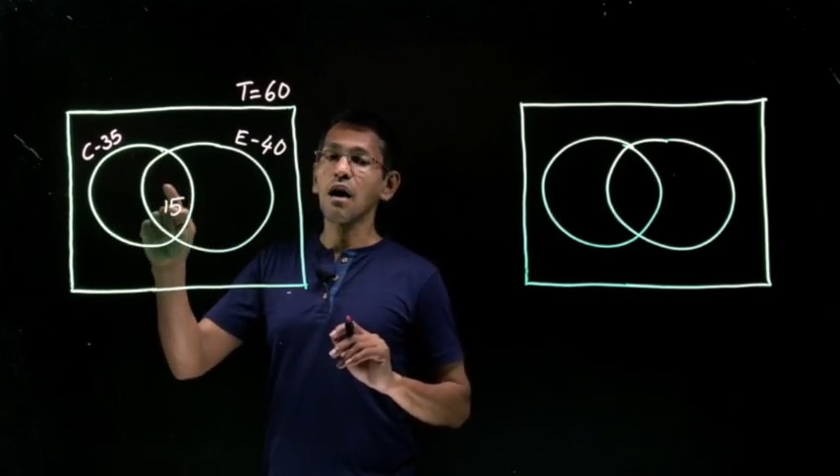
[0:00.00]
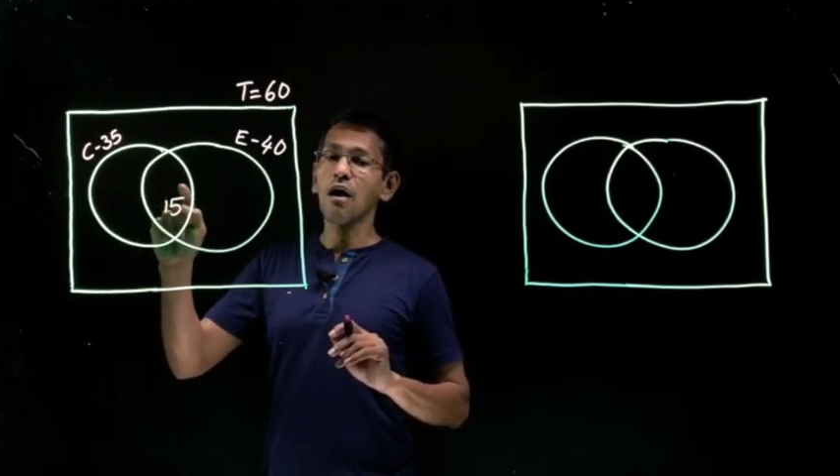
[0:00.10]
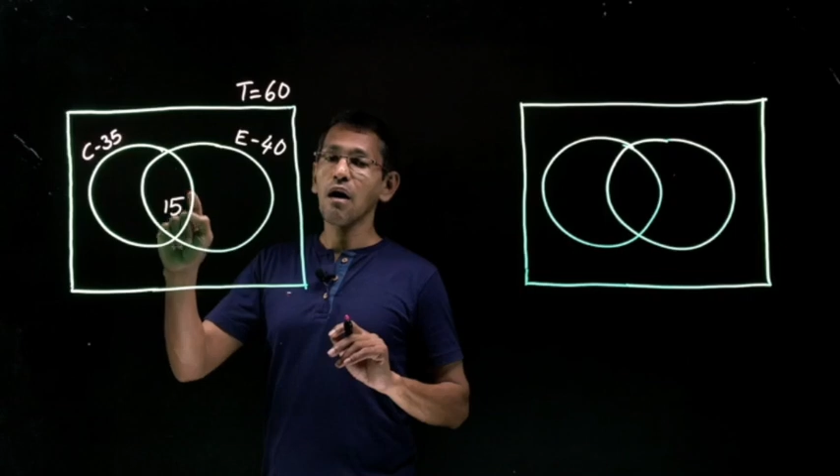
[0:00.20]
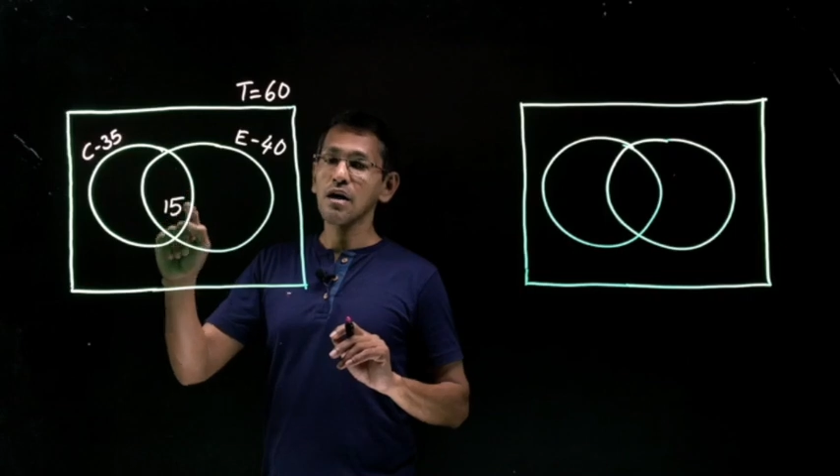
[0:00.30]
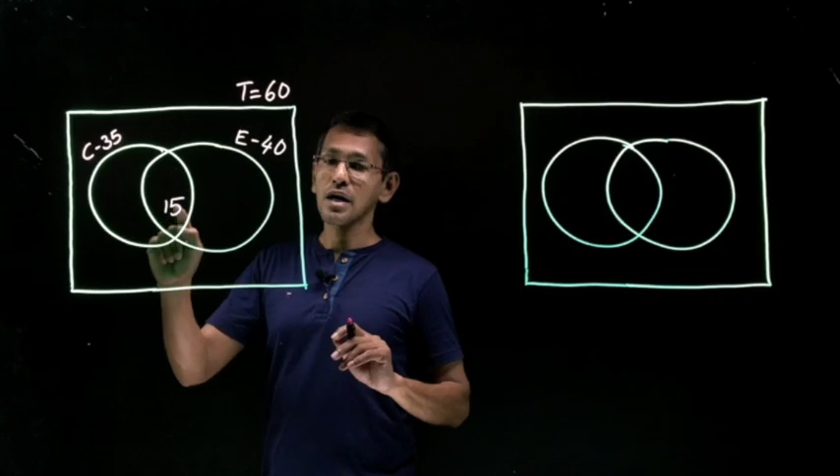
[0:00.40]

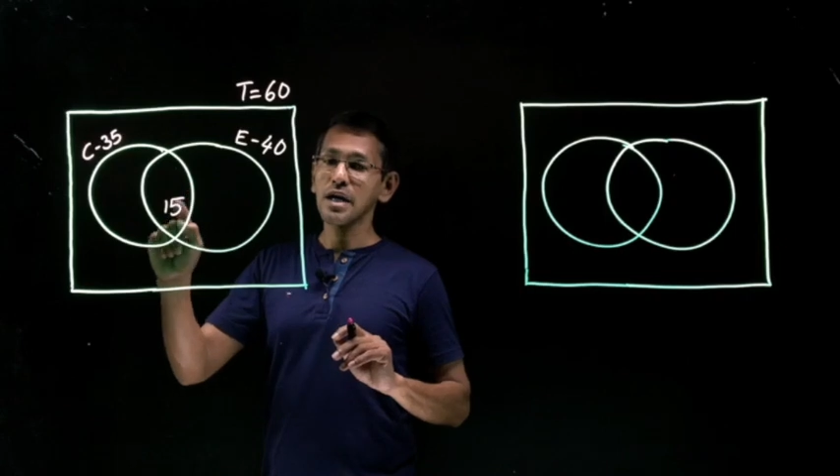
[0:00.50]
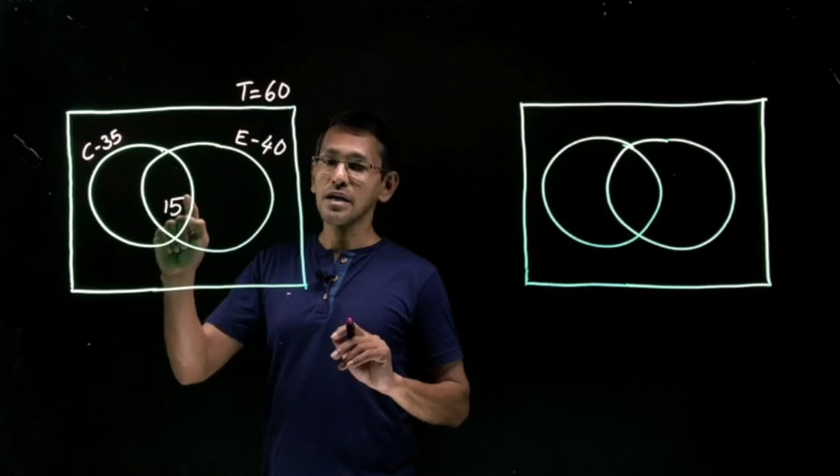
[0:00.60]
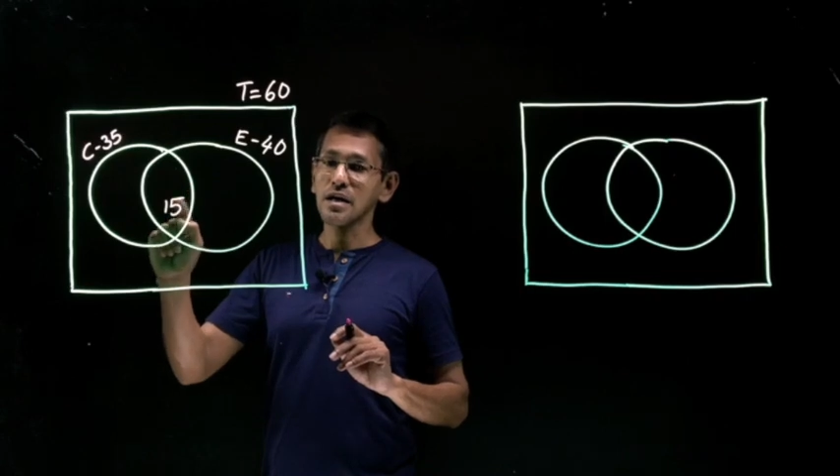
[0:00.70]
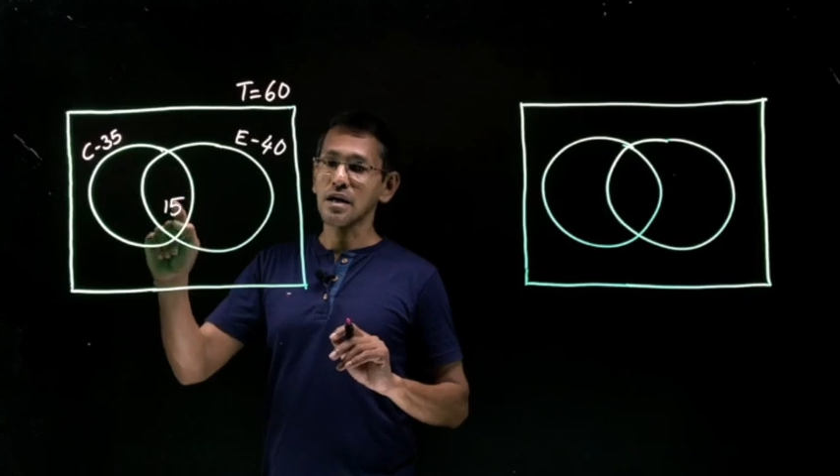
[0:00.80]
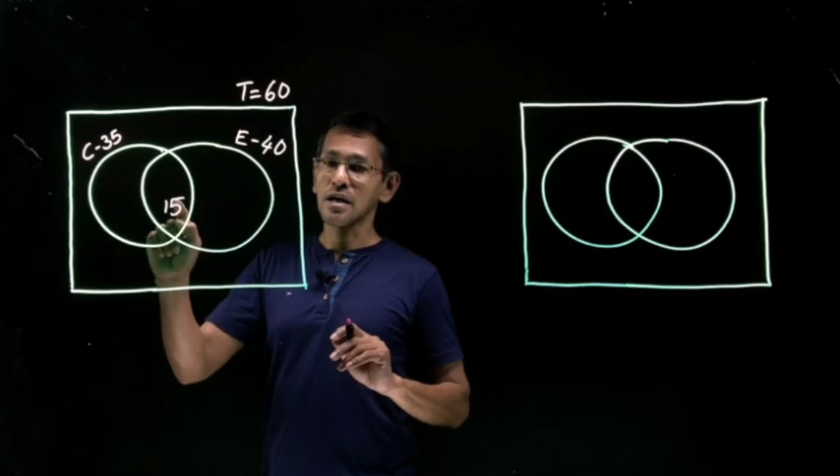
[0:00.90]
already
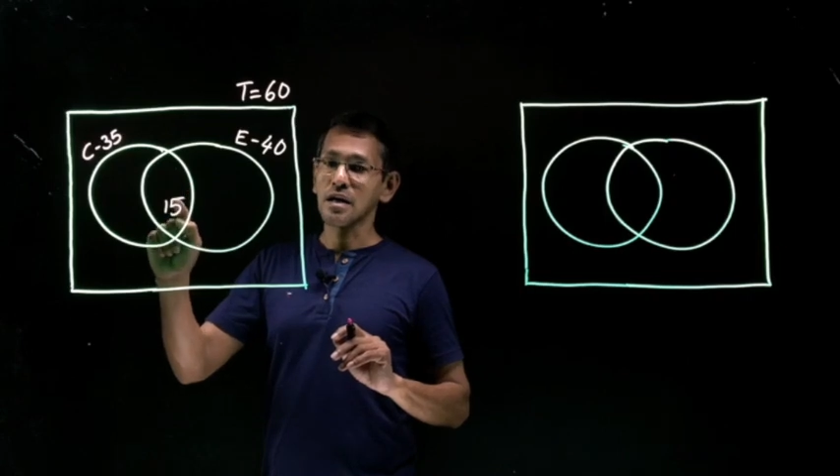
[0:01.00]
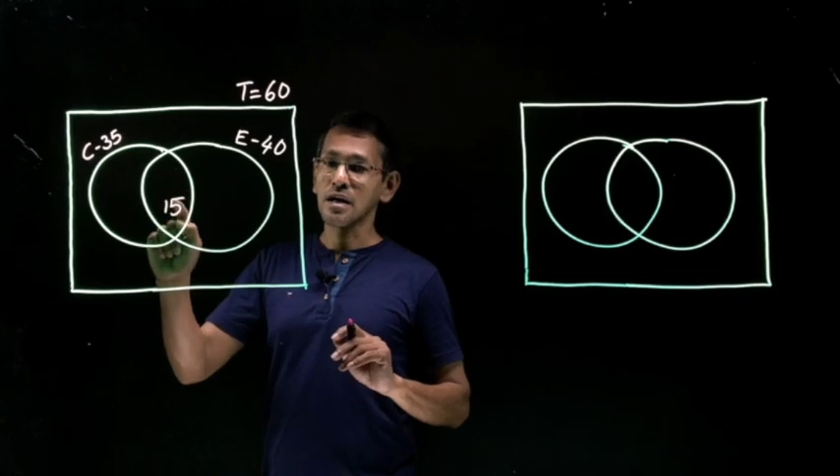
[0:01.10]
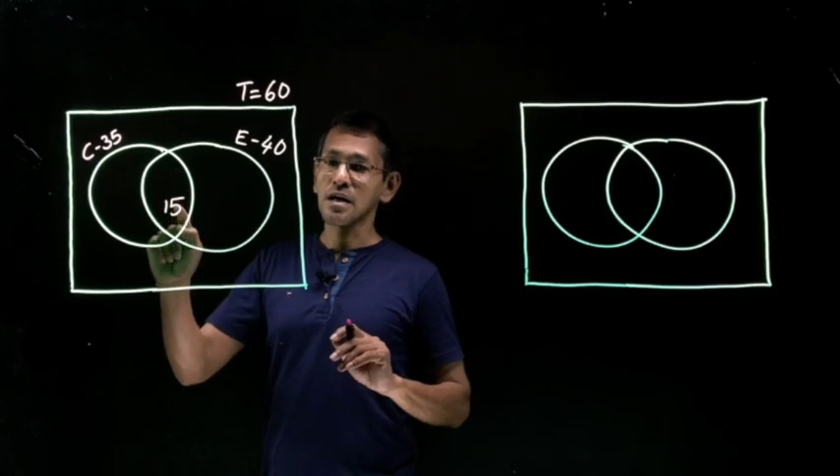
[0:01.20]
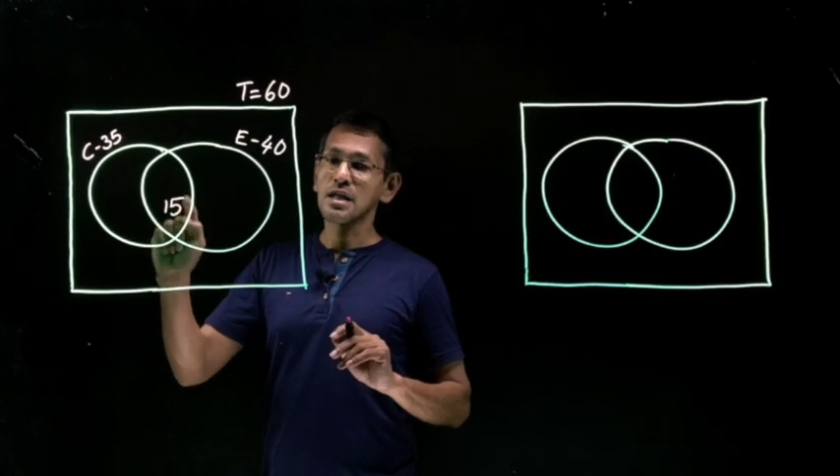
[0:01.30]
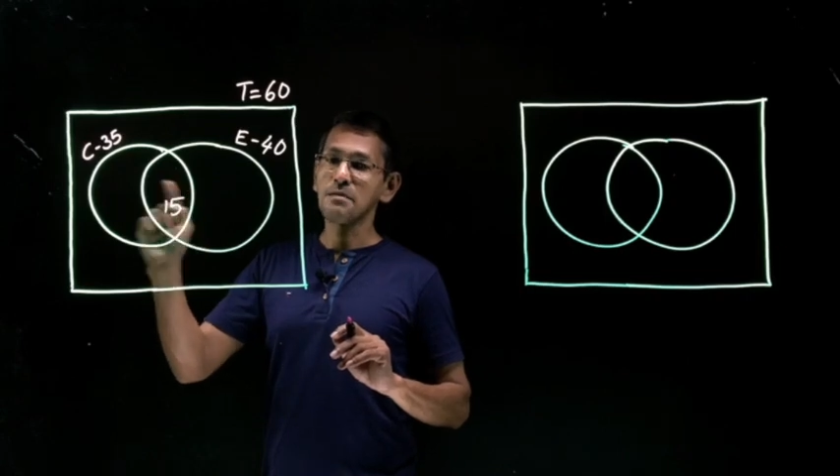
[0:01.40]
here.
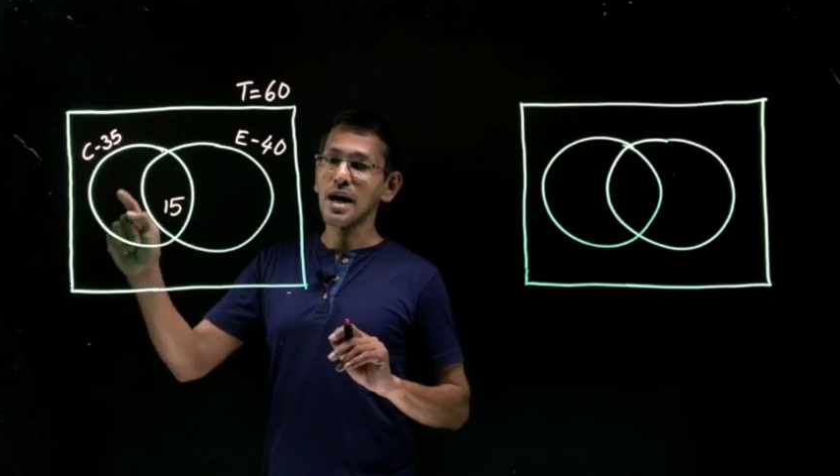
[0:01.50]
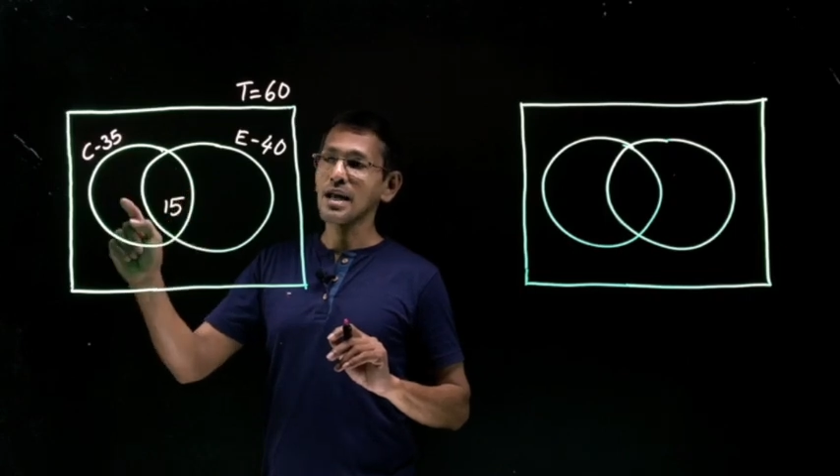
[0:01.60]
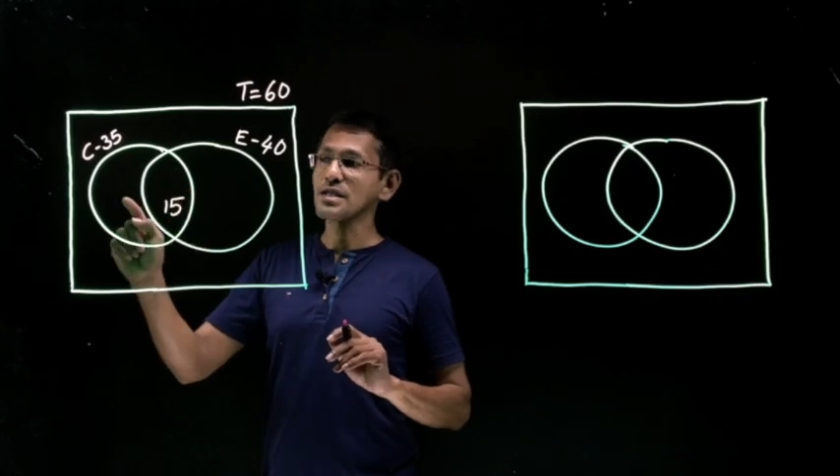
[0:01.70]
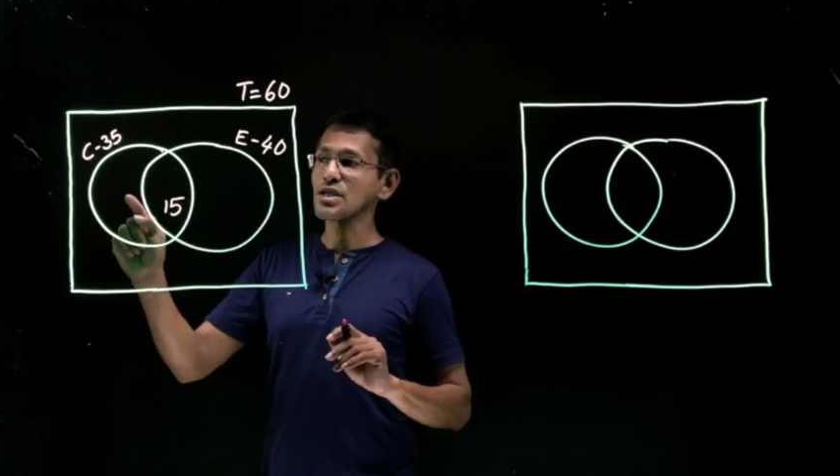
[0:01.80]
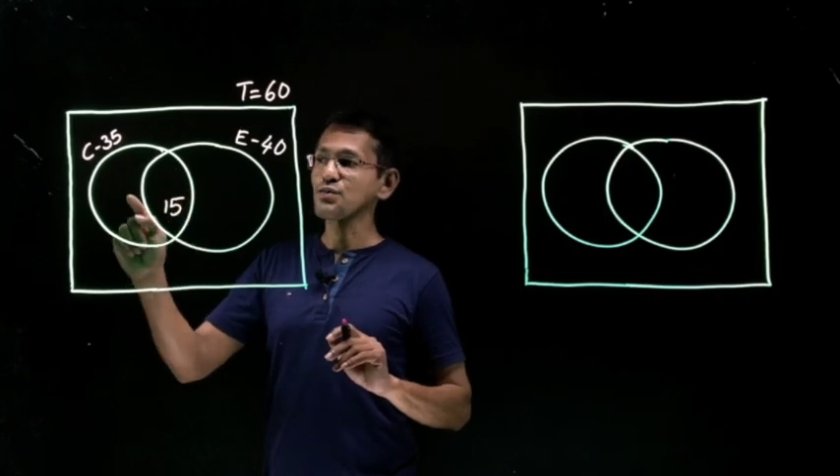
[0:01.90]
The
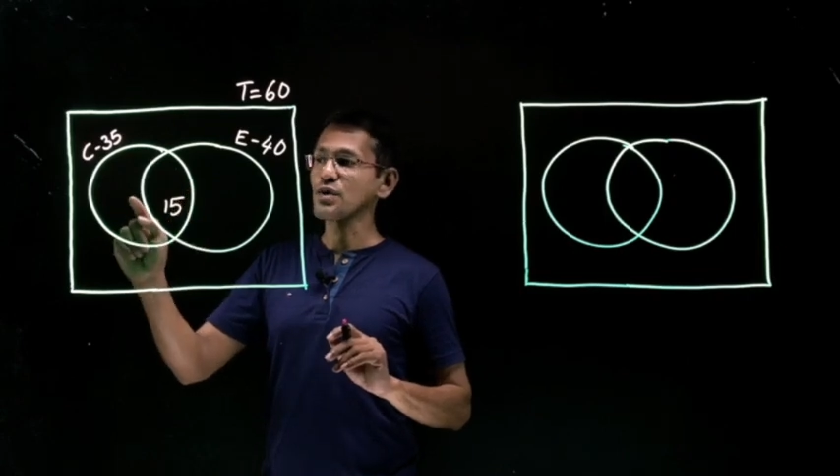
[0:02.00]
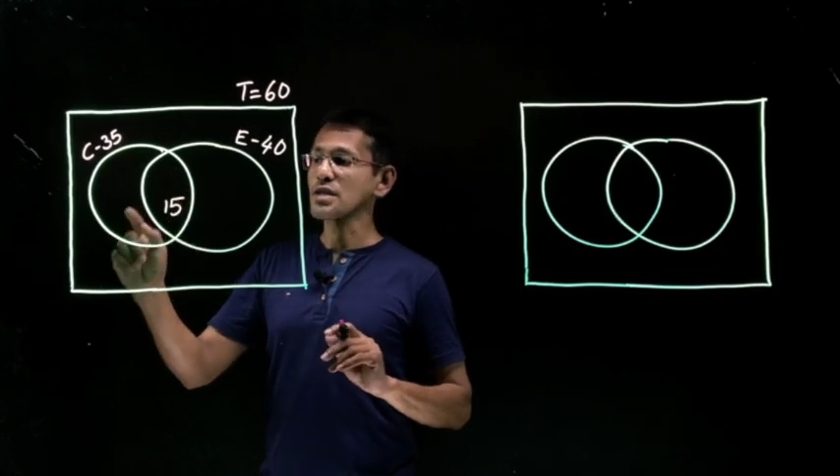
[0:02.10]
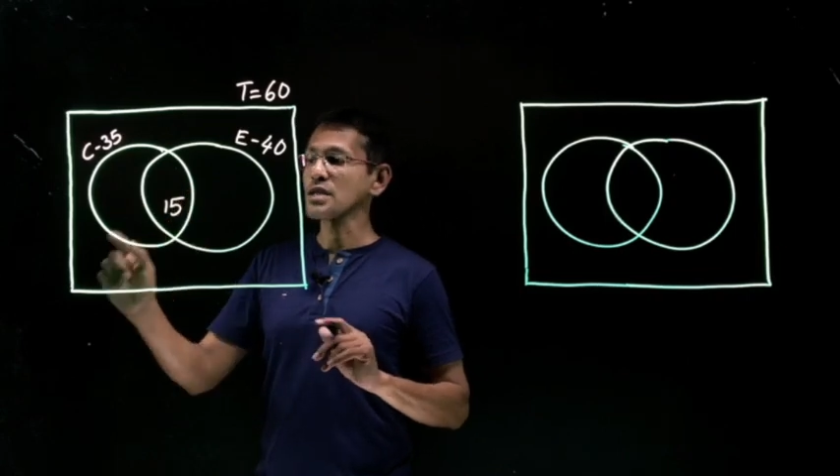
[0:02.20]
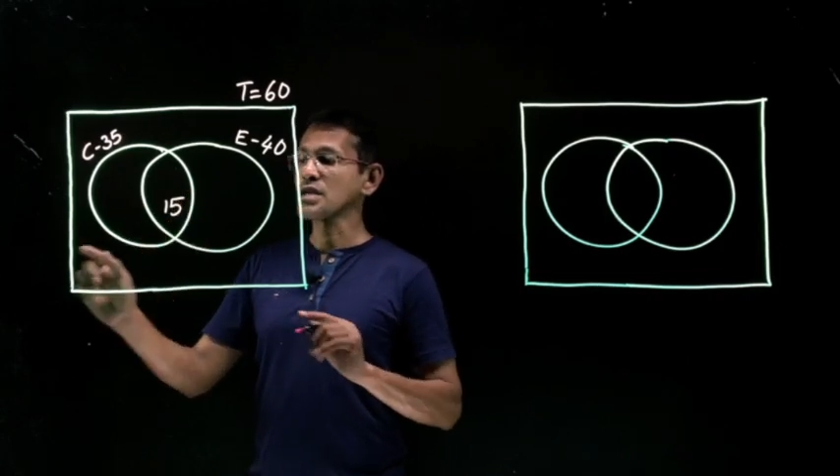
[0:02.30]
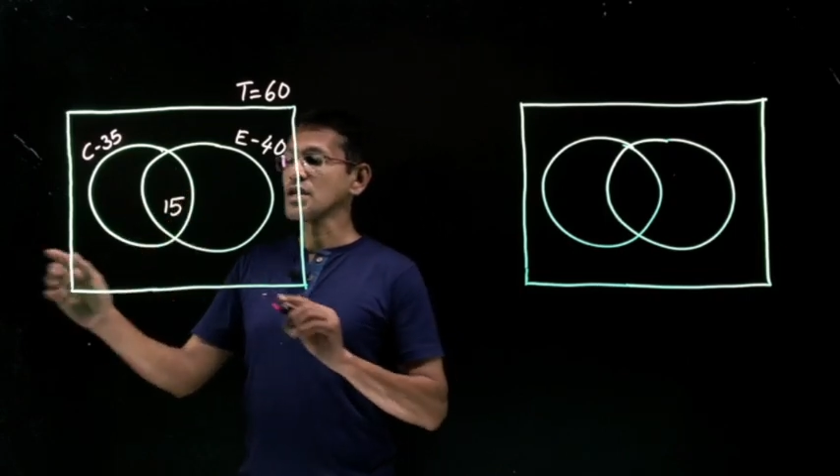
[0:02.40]
balance is what?